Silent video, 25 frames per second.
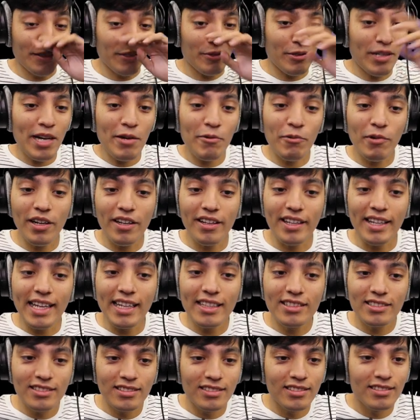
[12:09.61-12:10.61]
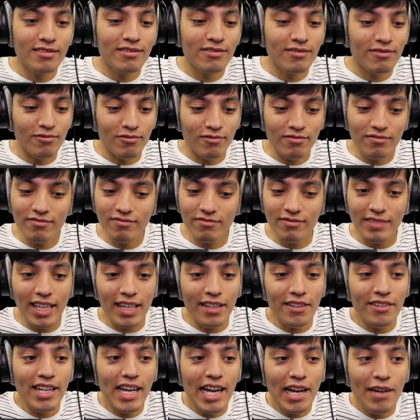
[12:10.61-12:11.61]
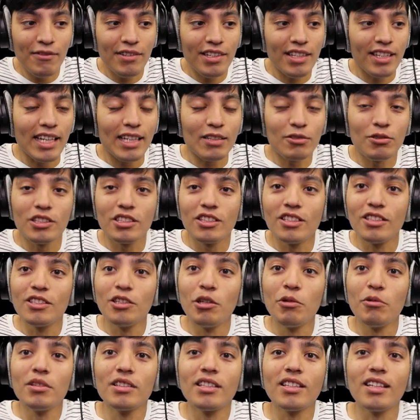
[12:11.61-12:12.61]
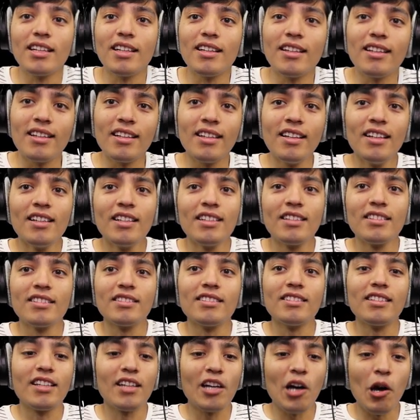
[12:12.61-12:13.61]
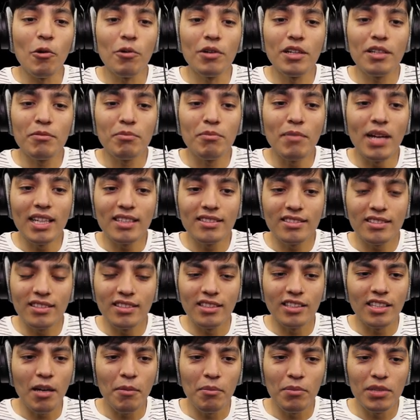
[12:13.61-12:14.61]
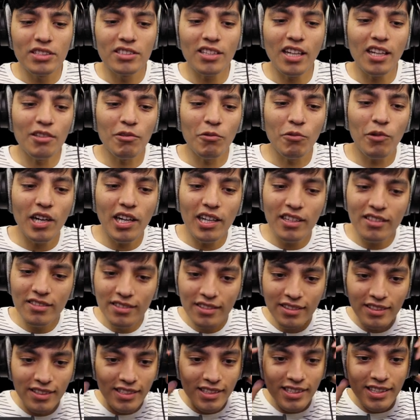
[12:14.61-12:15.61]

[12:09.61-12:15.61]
All right, well, that's... There you have it. That's what you do with the, the coded mess numbers on the wall.